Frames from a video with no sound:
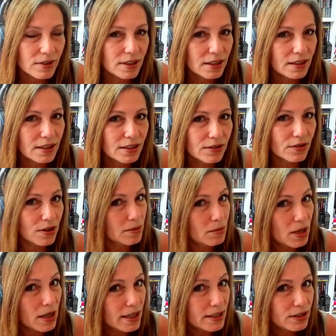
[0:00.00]
either I'm
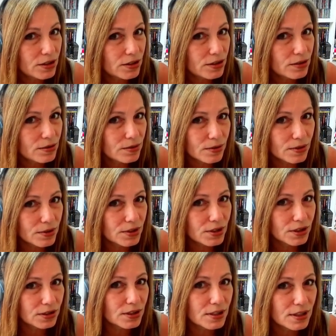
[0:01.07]
lied to or
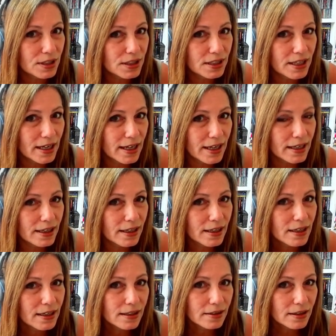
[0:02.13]
still to this day,
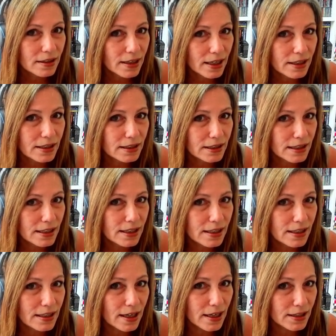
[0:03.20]
Geddy
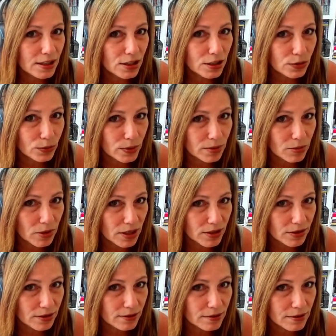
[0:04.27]
Lee has a twin
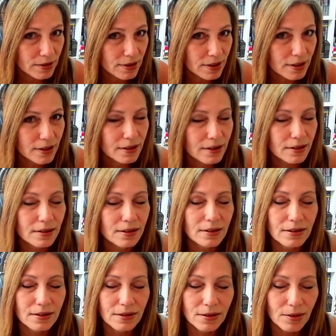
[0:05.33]
brother.
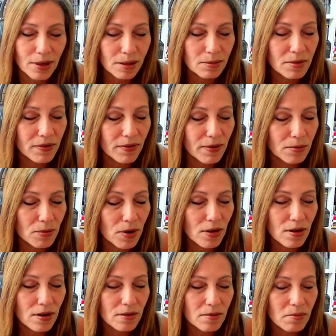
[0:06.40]
Correct me if I'm
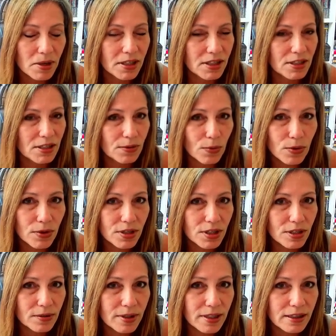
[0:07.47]
wrong, but he swore
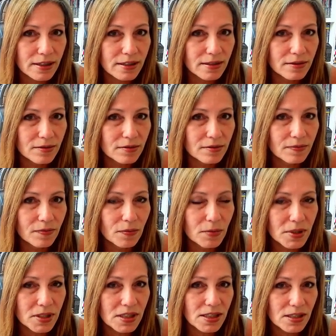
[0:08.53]
to it.
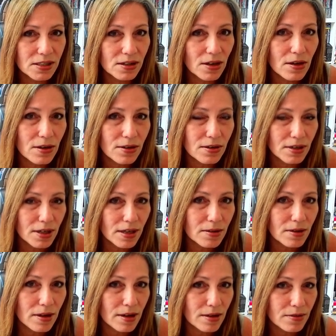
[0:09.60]
Once I saw
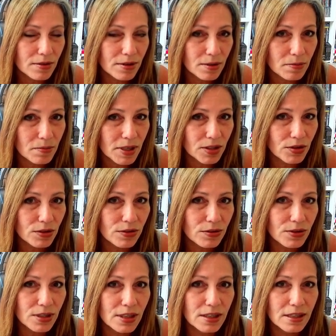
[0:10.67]
the
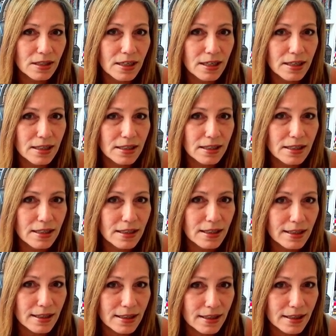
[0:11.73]
pictures and
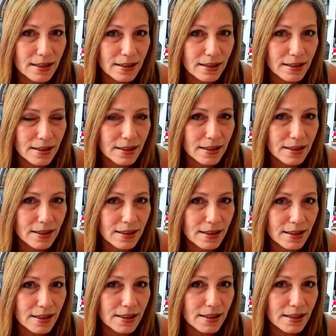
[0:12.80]

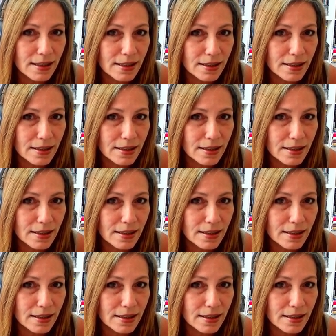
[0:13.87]
he